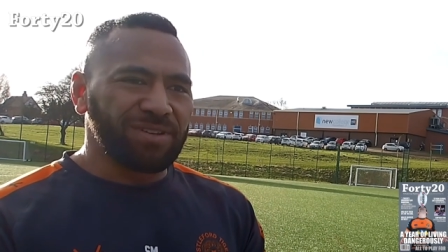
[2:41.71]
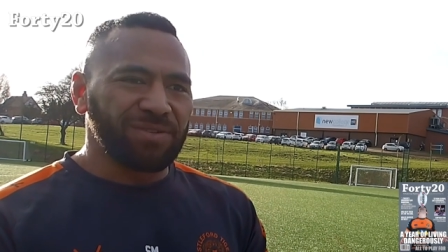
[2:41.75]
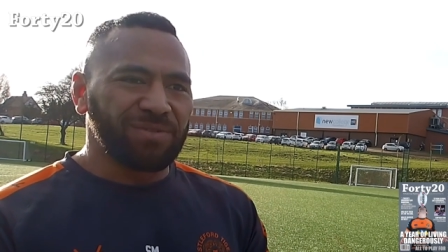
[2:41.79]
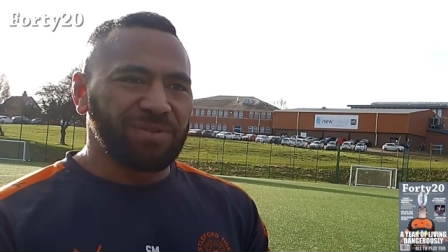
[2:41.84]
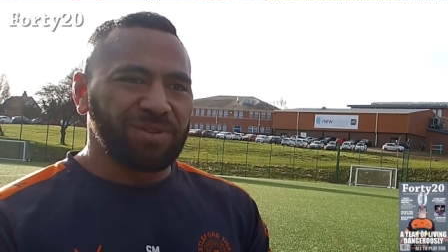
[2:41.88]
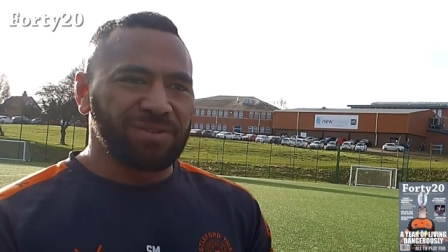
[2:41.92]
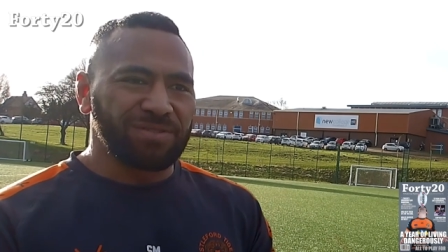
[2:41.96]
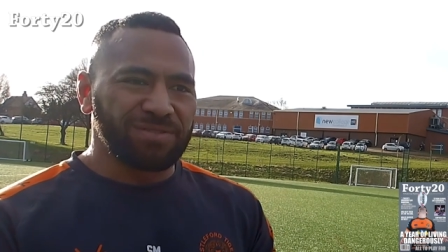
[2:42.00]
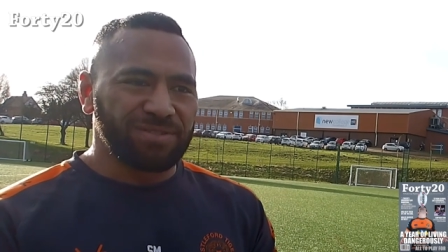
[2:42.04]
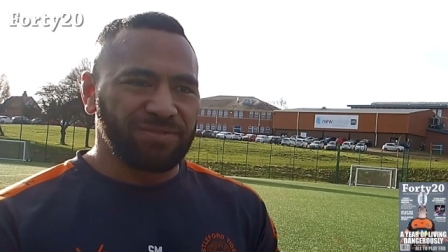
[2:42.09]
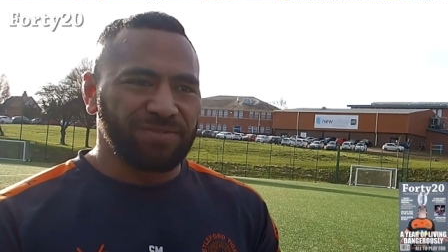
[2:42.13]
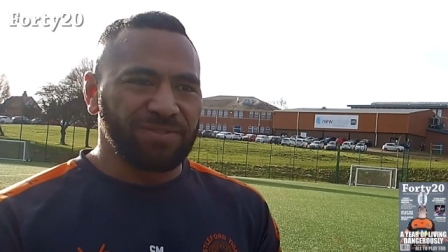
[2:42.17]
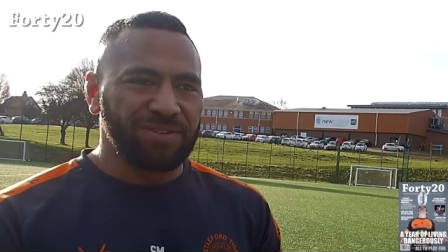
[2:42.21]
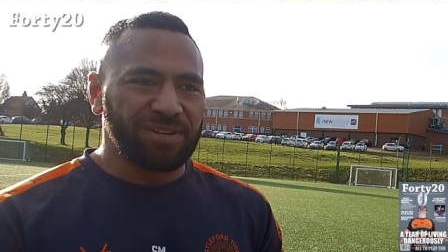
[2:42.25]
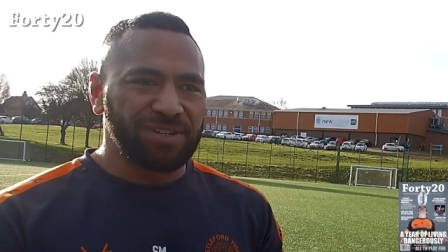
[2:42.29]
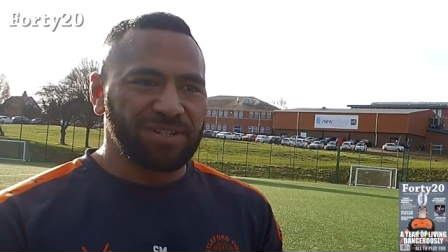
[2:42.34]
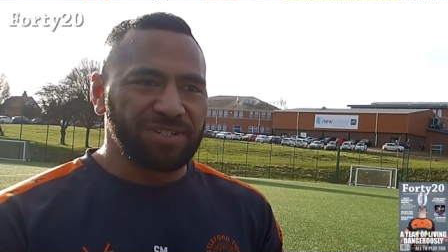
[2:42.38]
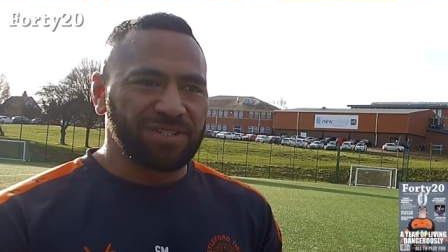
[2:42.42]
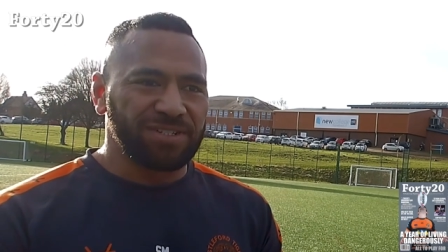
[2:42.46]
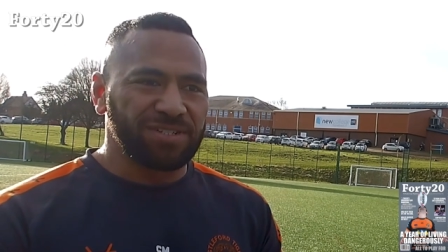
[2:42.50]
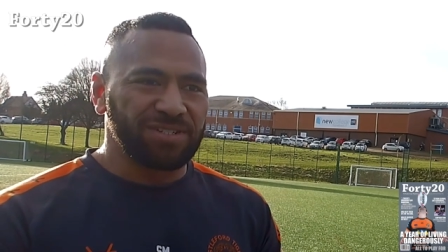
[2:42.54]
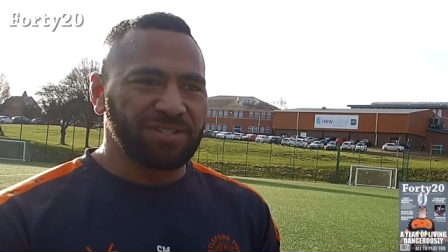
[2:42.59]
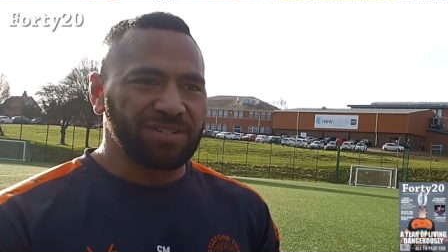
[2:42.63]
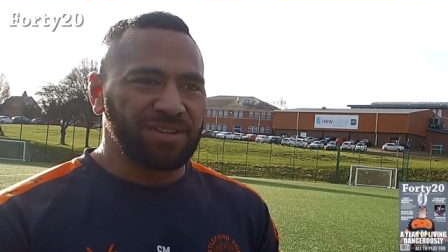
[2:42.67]
to
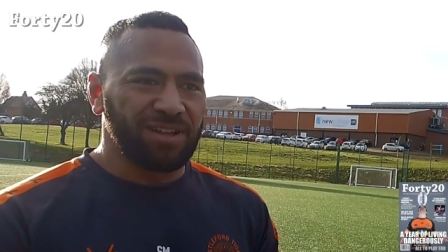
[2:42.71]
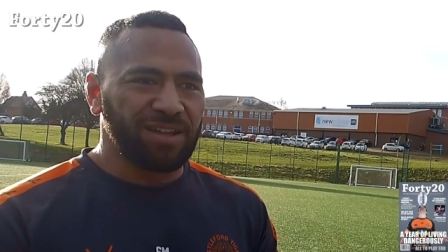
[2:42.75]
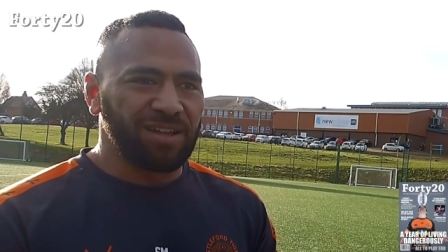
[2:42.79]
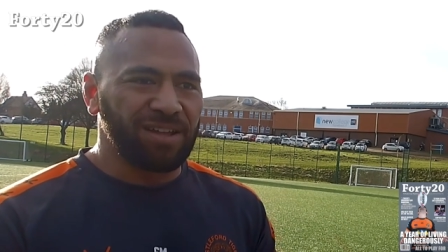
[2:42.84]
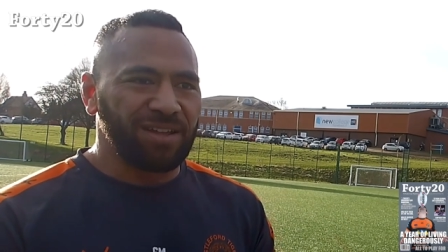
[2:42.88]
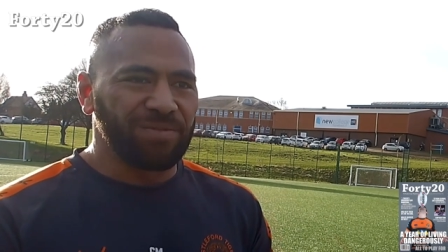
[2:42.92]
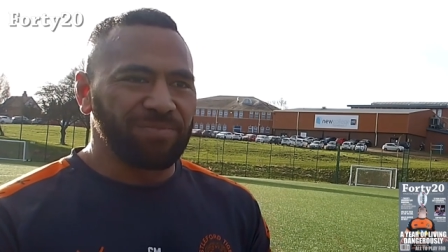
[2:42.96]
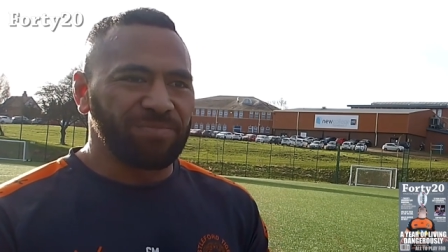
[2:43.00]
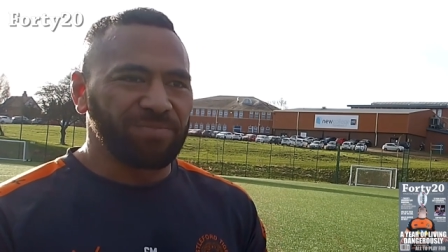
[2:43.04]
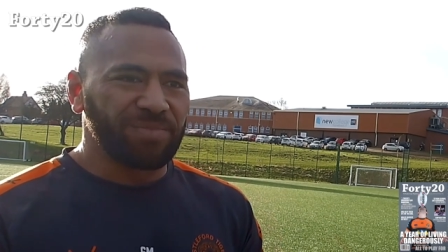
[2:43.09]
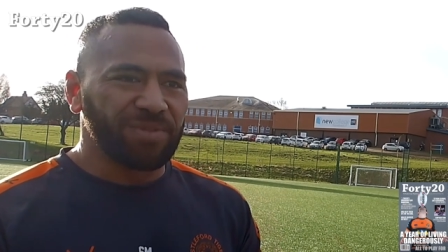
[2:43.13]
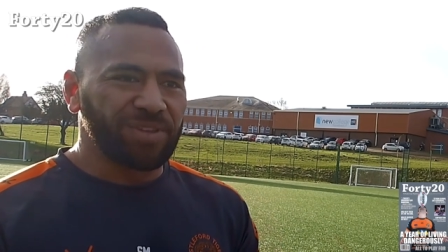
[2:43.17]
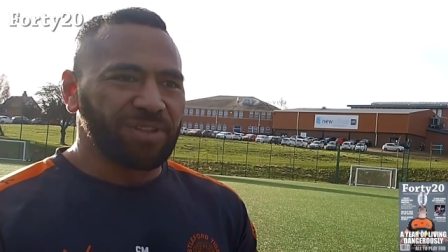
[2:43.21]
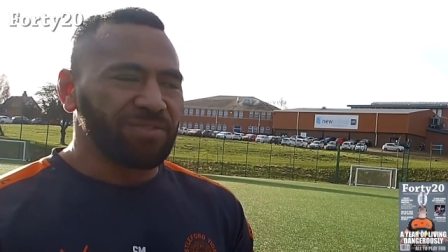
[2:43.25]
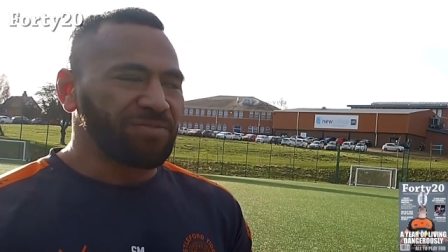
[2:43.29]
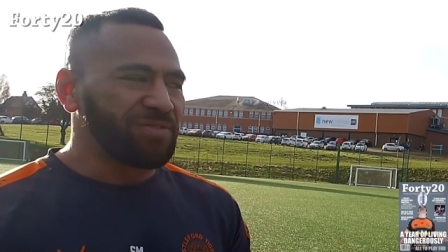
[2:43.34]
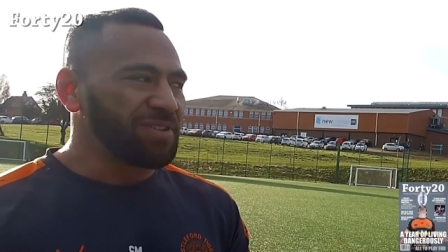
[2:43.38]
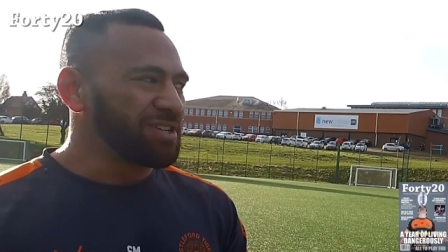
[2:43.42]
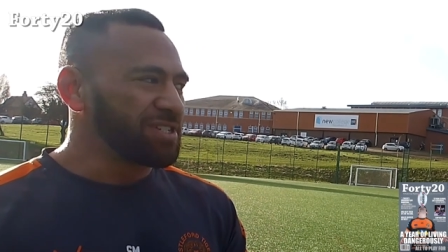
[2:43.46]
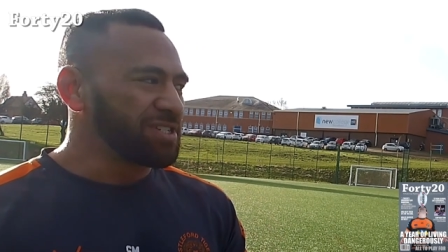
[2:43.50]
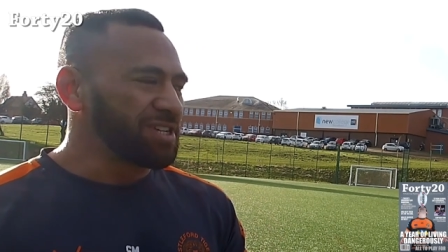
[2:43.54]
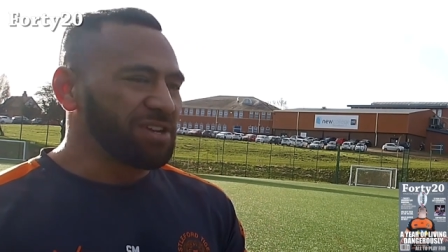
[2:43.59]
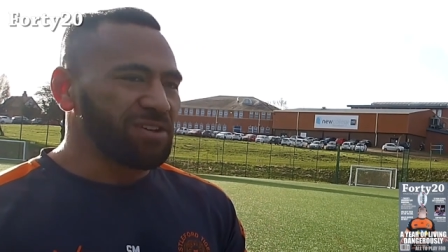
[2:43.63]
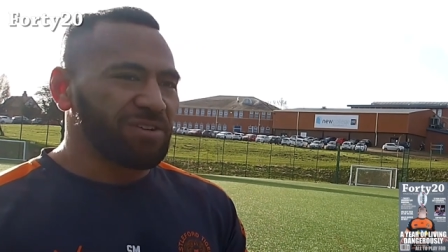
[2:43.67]
finish, you know,
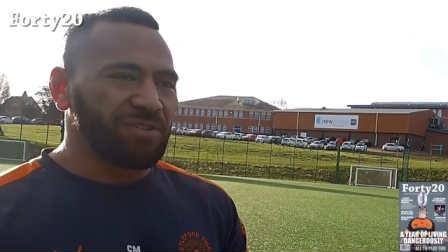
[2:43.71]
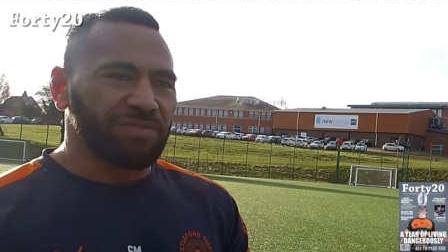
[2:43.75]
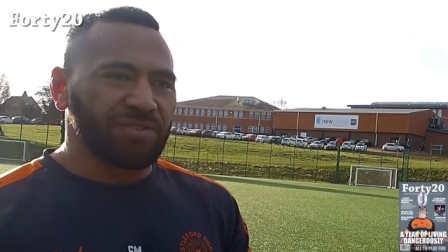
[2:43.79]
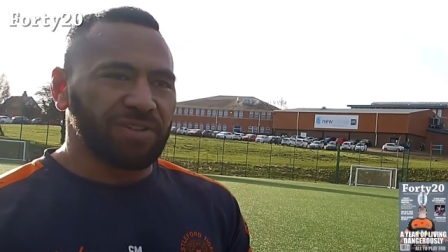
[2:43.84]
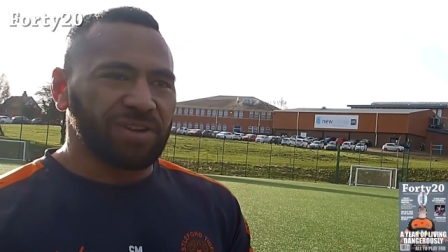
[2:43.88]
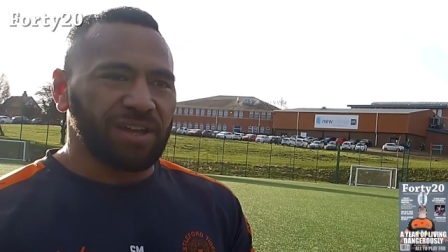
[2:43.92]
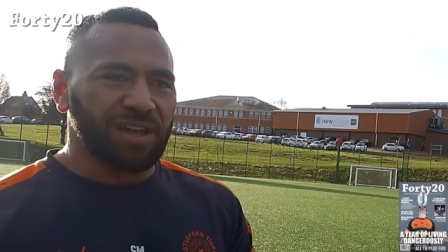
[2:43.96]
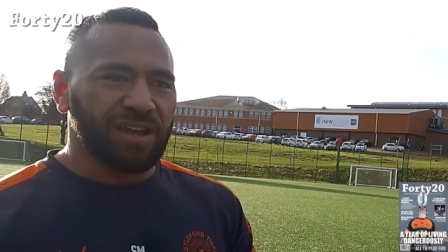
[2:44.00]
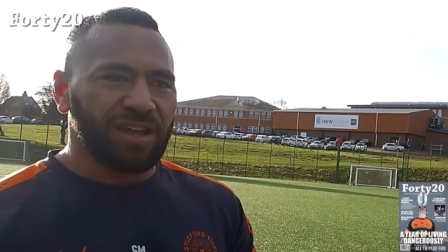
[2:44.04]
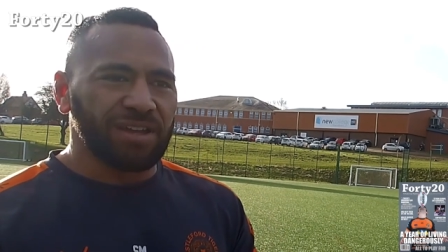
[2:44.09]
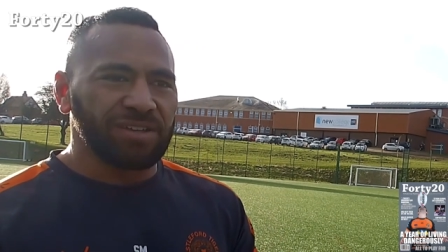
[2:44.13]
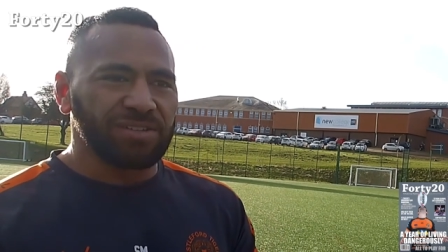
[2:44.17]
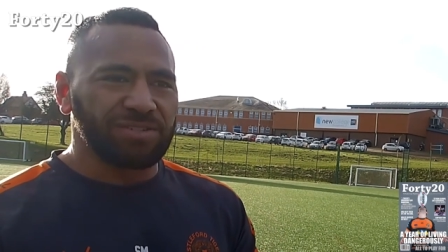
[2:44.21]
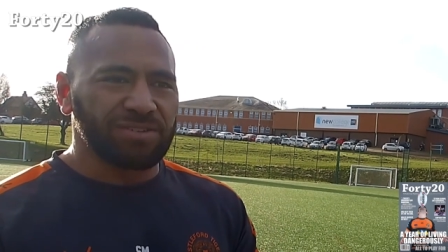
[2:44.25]
finish the year off on a high.